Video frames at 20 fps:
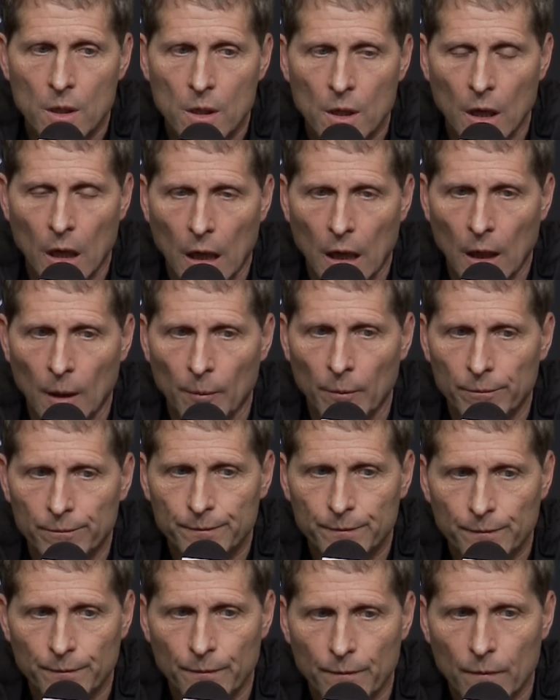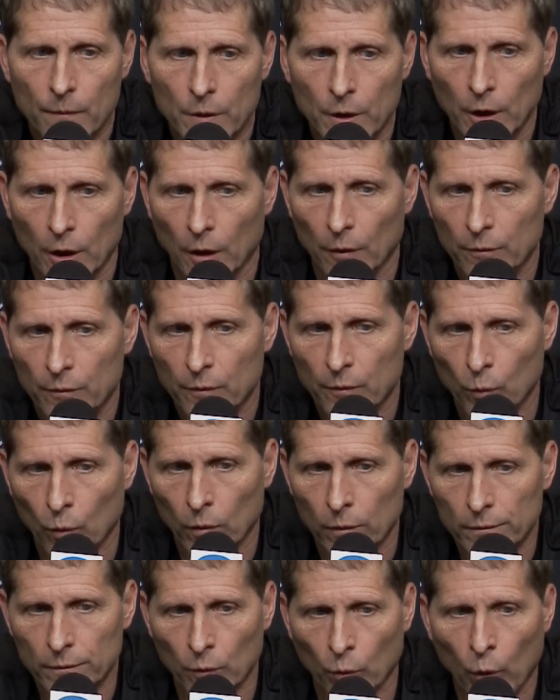Um, you know,
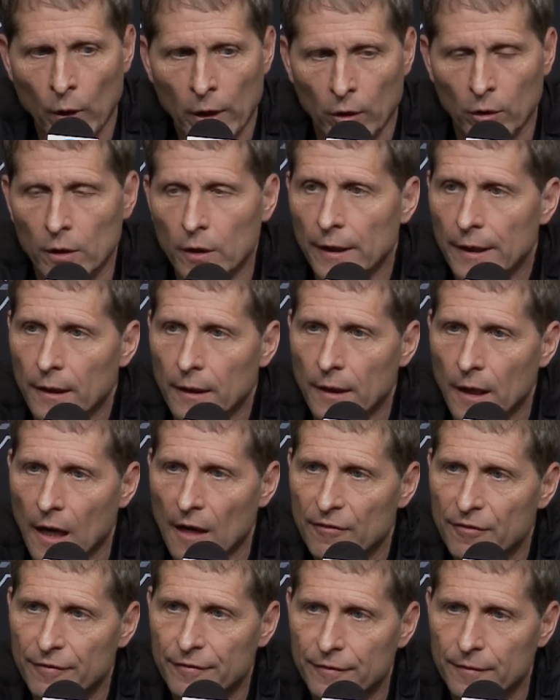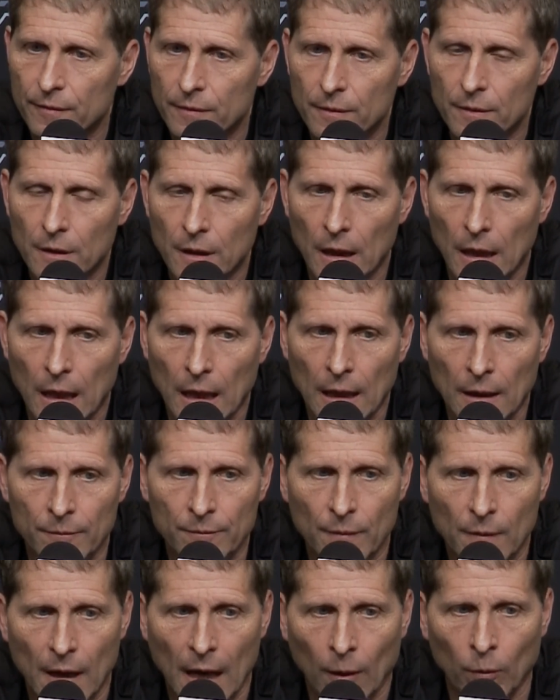weirdly enough, uh,
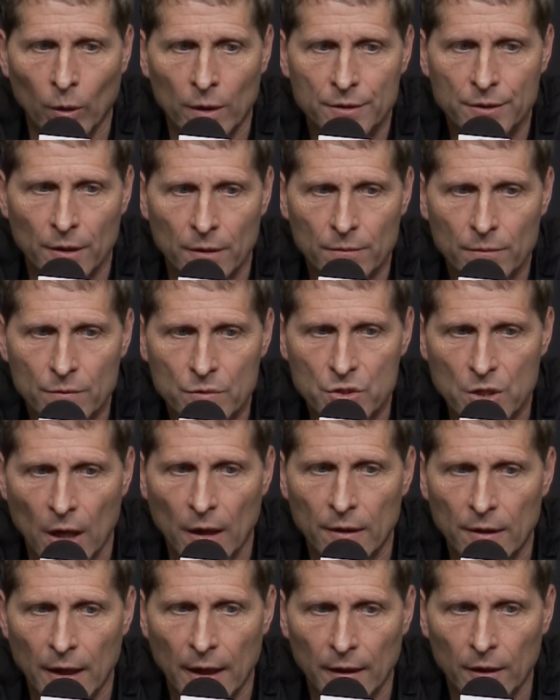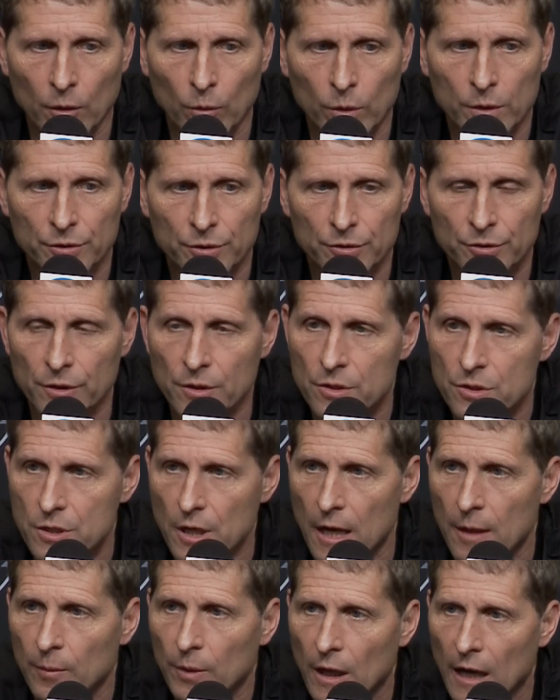I went to San Diego, which is in the
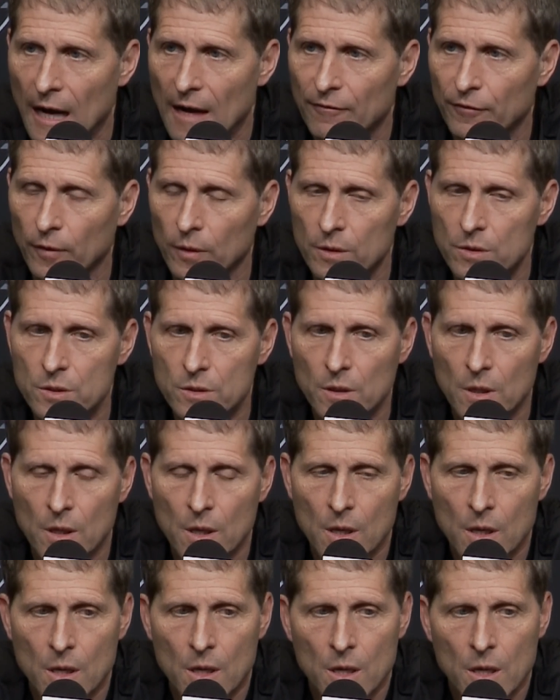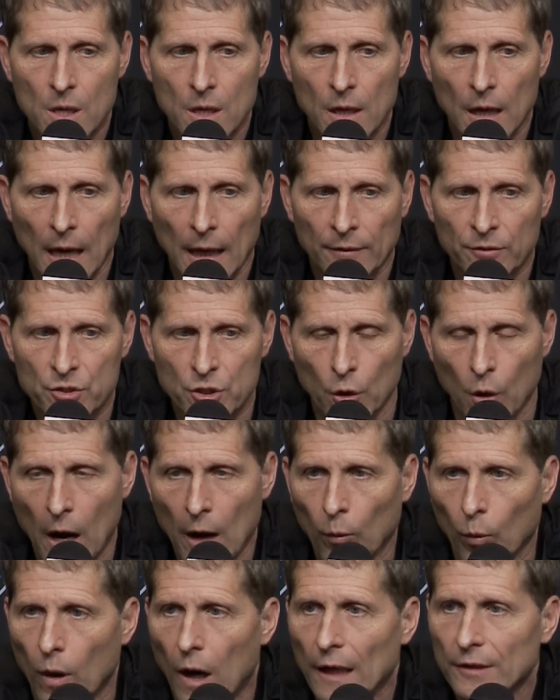same conference. And so I
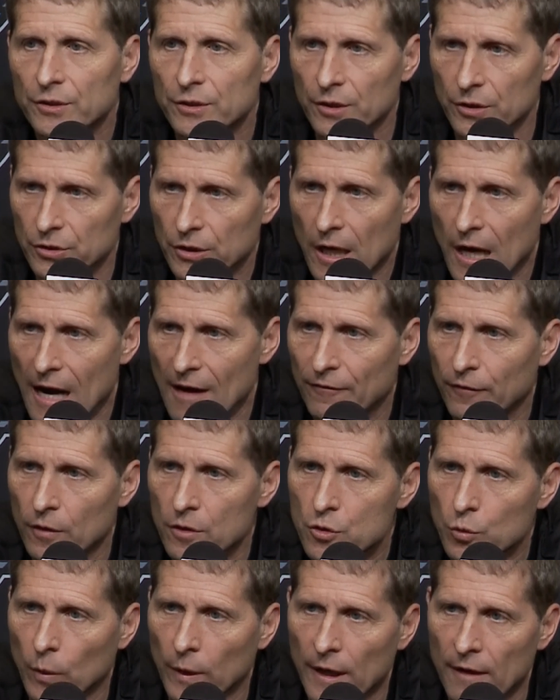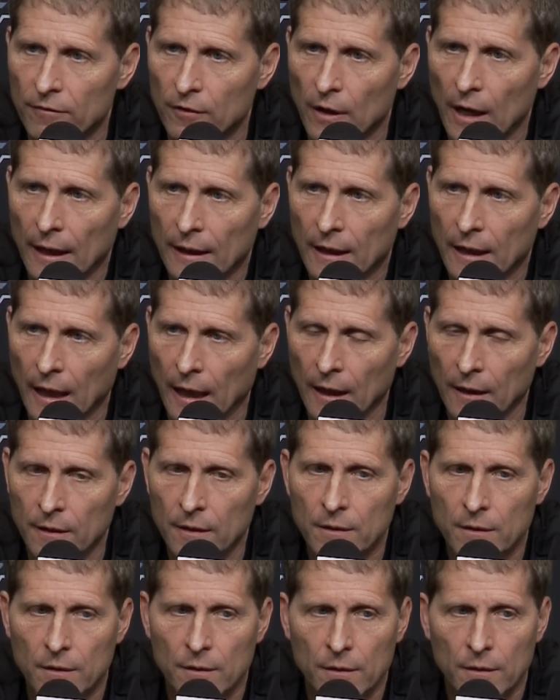watch this conference whenever I
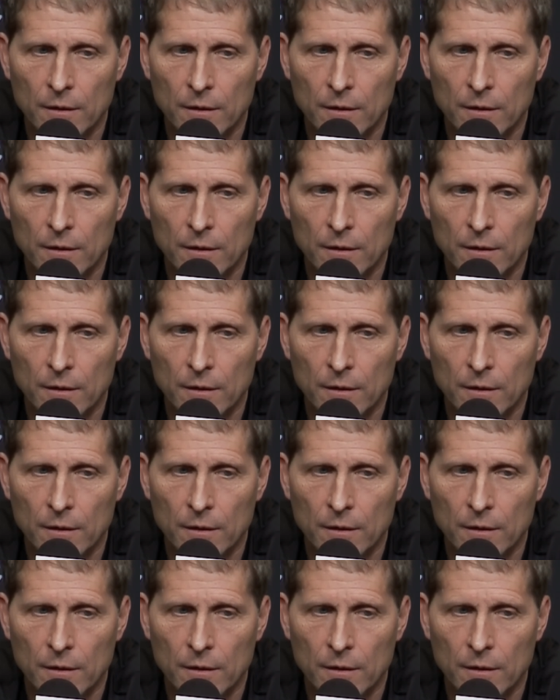can.